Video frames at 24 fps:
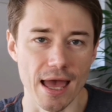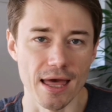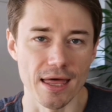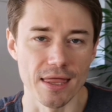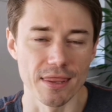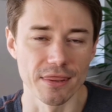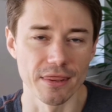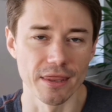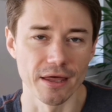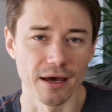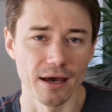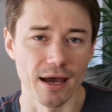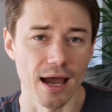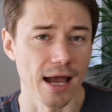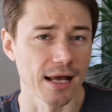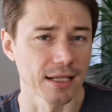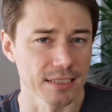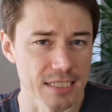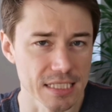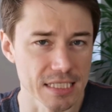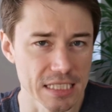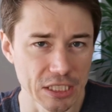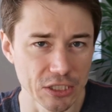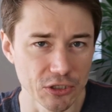and
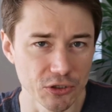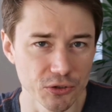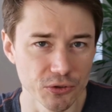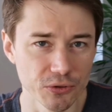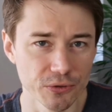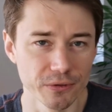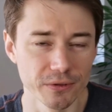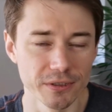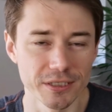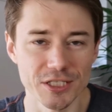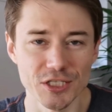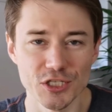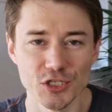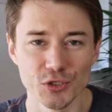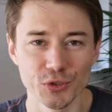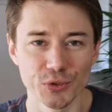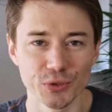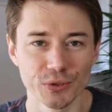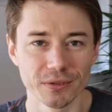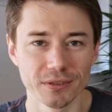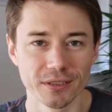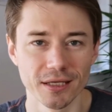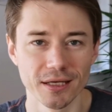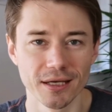I'll see you
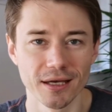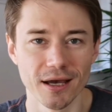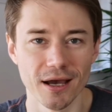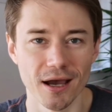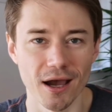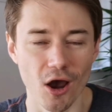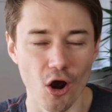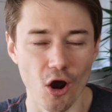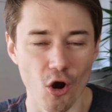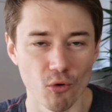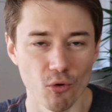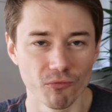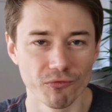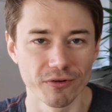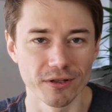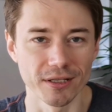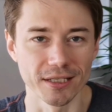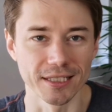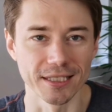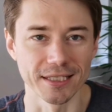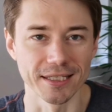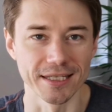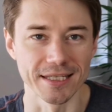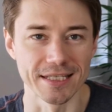soon,
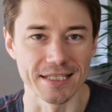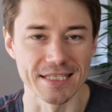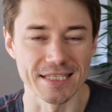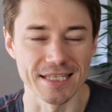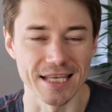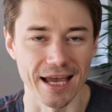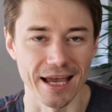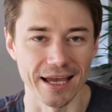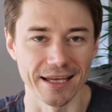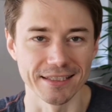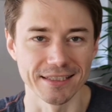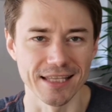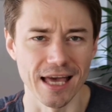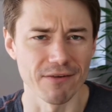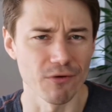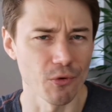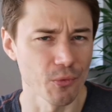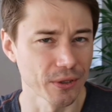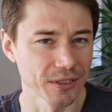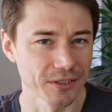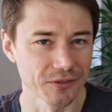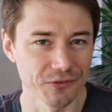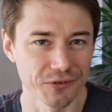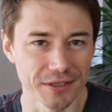hopefully inside. Have
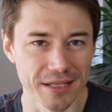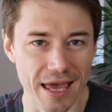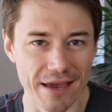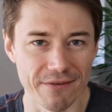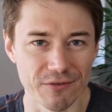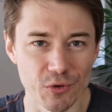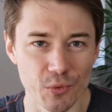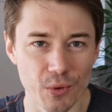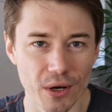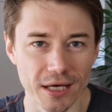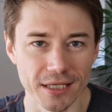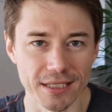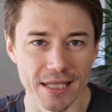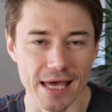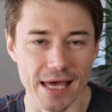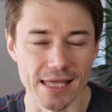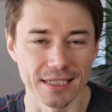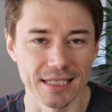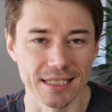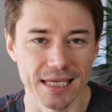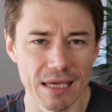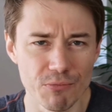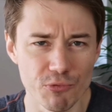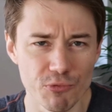a wonderful day, everyone,
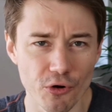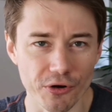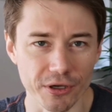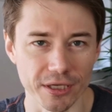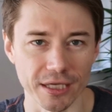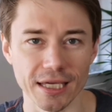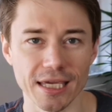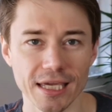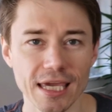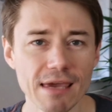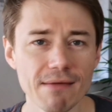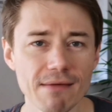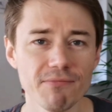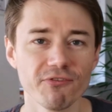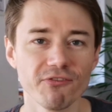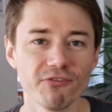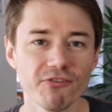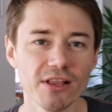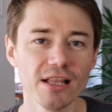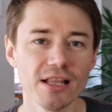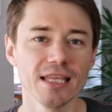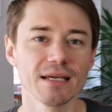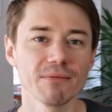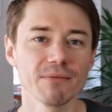and keep rocking,
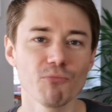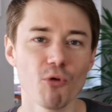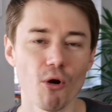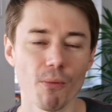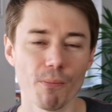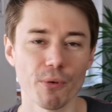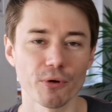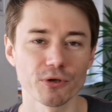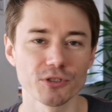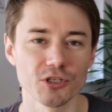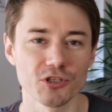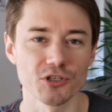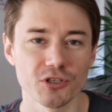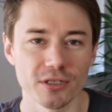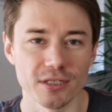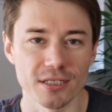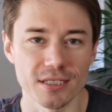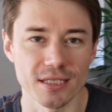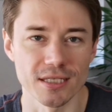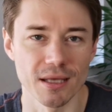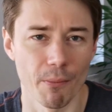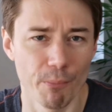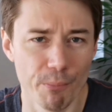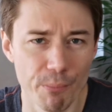keep filling more
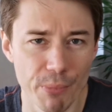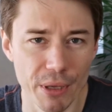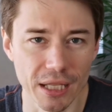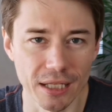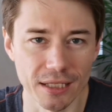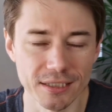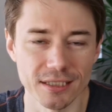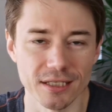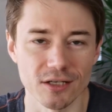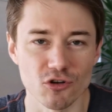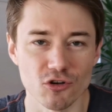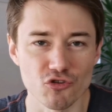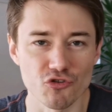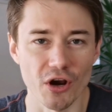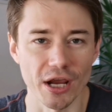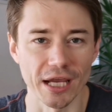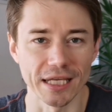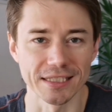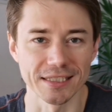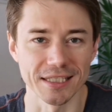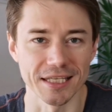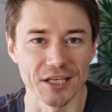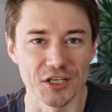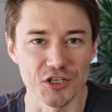positions, build
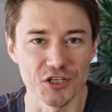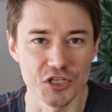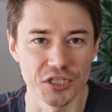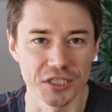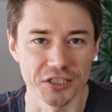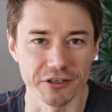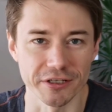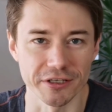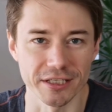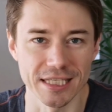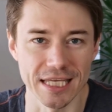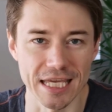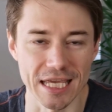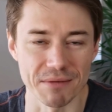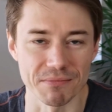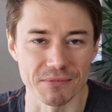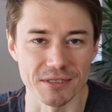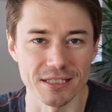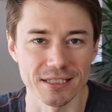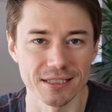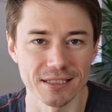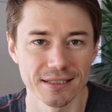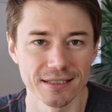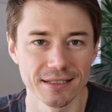great engineering
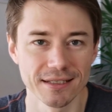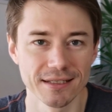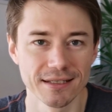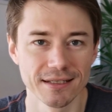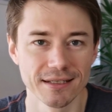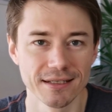teams.